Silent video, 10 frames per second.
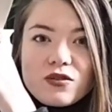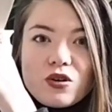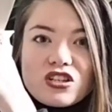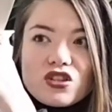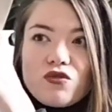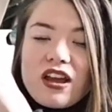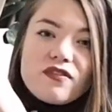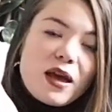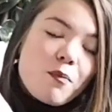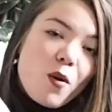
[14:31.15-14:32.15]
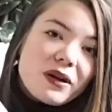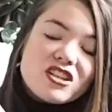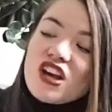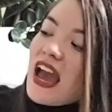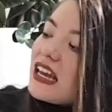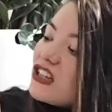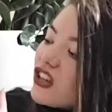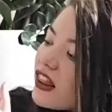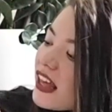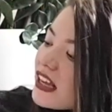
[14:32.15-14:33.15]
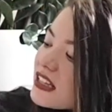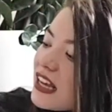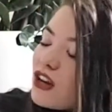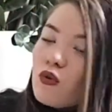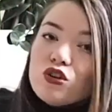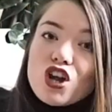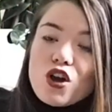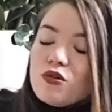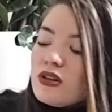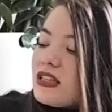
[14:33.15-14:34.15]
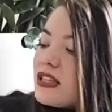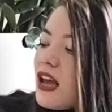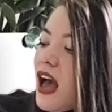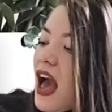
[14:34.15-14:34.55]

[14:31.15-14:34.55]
which is great for like popping change and things in, or notes,